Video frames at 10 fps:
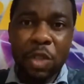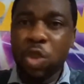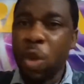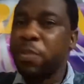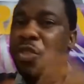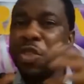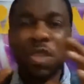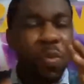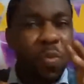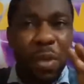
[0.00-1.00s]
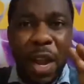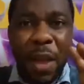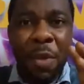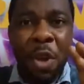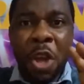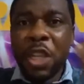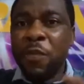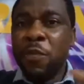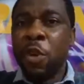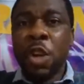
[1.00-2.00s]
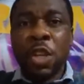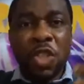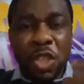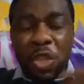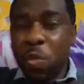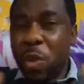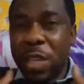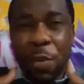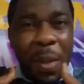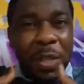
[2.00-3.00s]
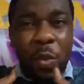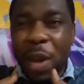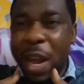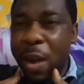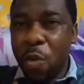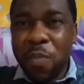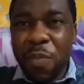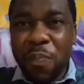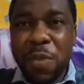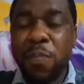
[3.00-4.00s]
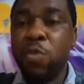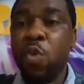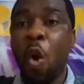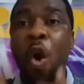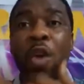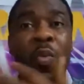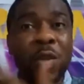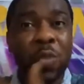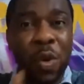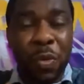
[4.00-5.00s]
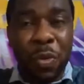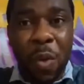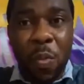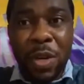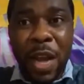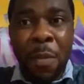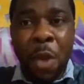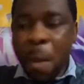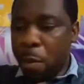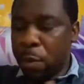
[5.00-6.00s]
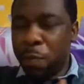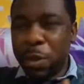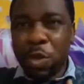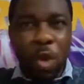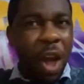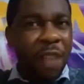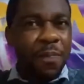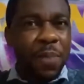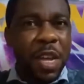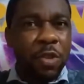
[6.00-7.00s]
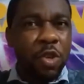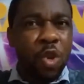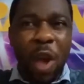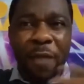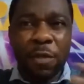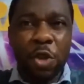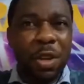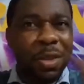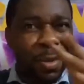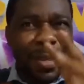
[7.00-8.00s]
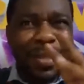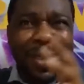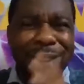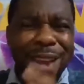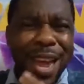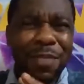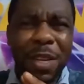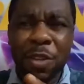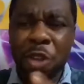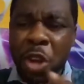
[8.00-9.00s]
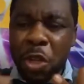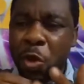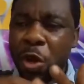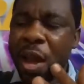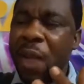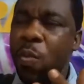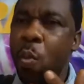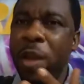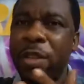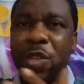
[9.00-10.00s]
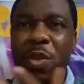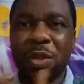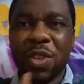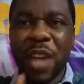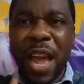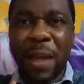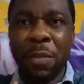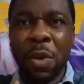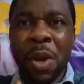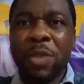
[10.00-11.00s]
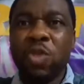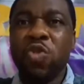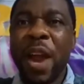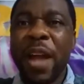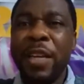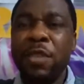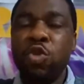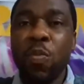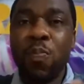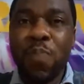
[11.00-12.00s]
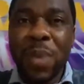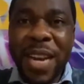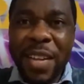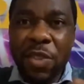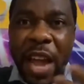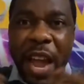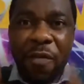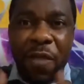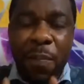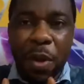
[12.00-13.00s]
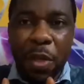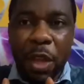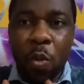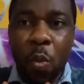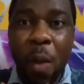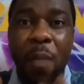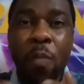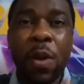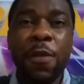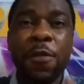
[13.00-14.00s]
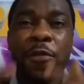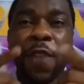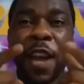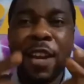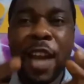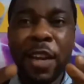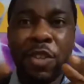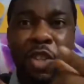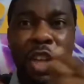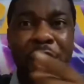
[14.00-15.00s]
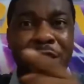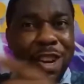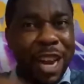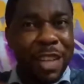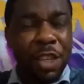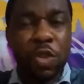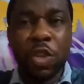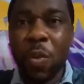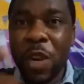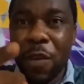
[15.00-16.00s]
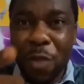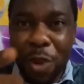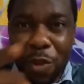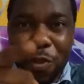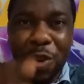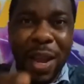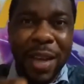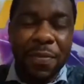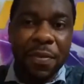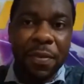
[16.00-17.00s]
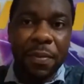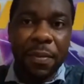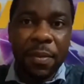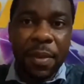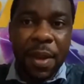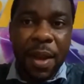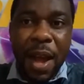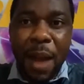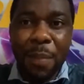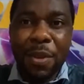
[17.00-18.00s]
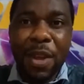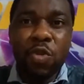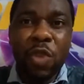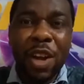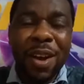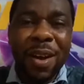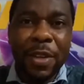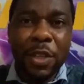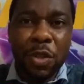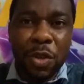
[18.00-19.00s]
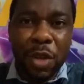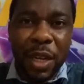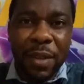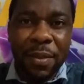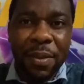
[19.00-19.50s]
Stop sitting with them. If you're sitting with a particular group of people, you always want to talk with them, but, but you don't have peace, you don't have joy, you disconnect, because you can't waste your time trying to please everybody. When will you finally stay connected to the will of God for your life? I'm here to encourage you today.